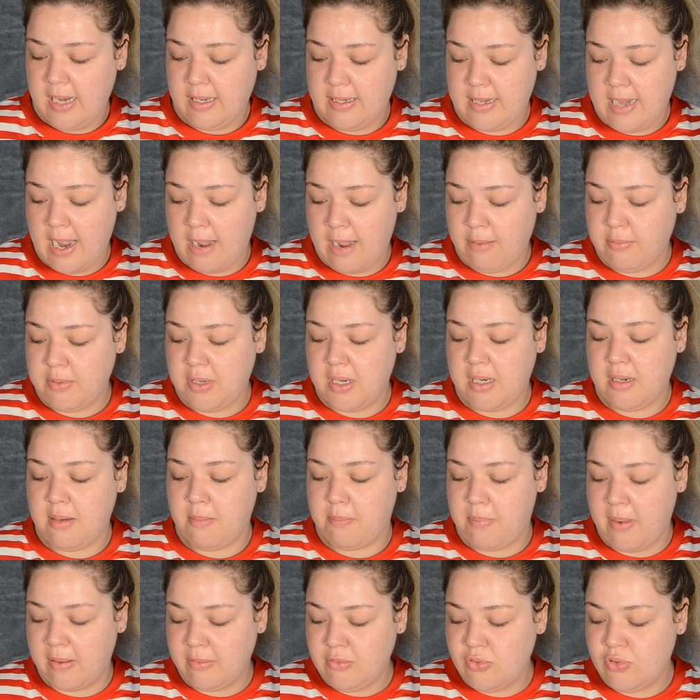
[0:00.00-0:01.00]
now in a
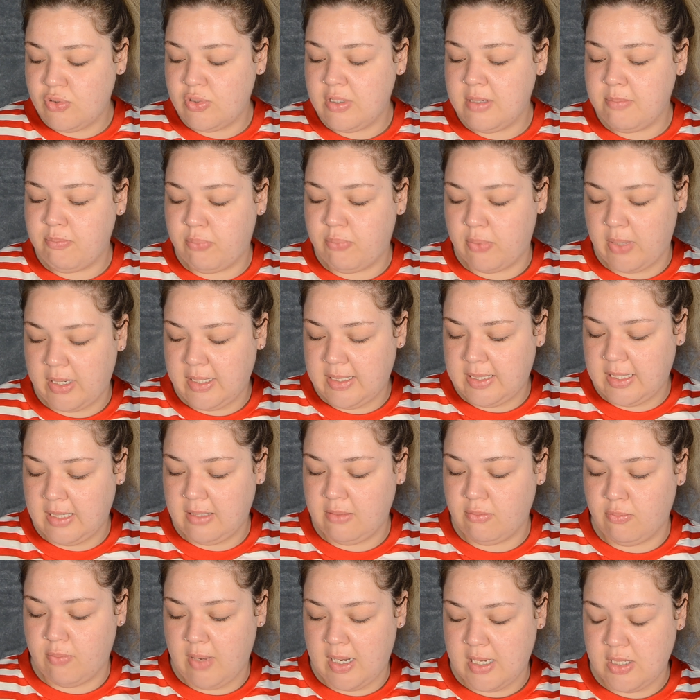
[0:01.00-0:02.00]
boundary
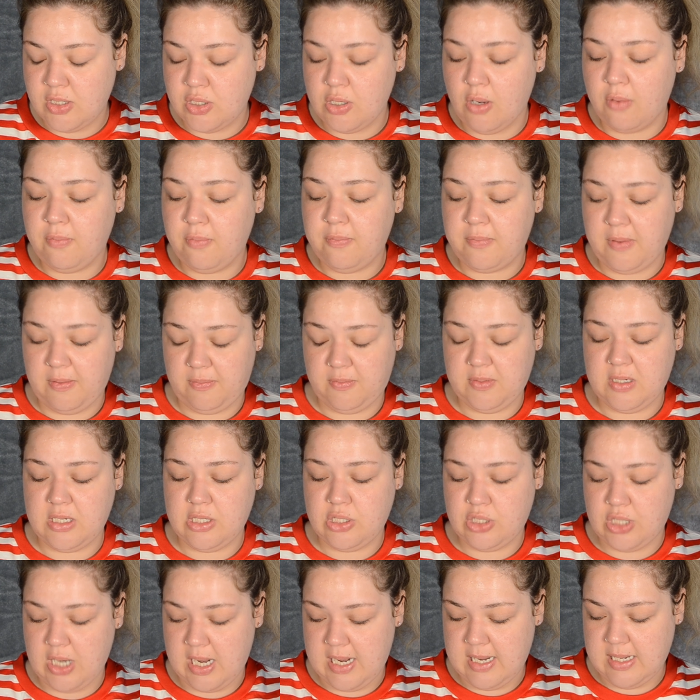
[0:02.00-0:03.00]
breaking range of 50
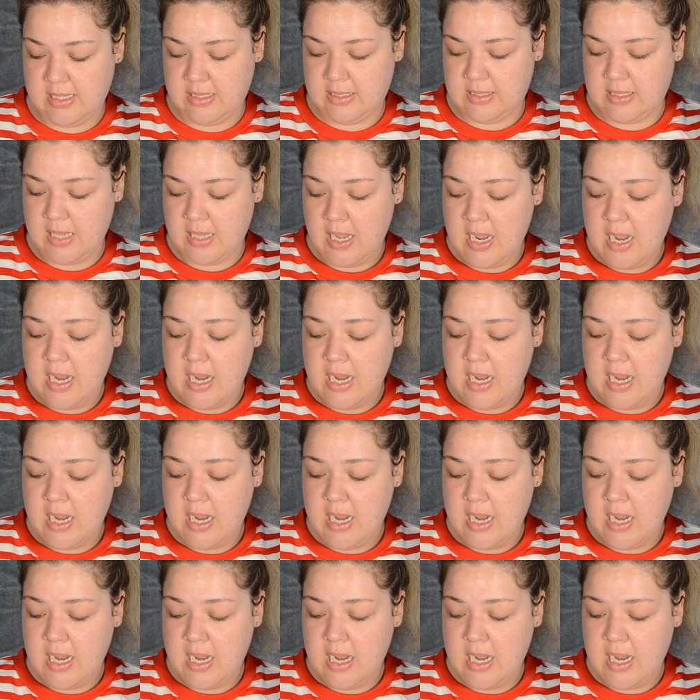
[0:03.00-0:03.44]
shades.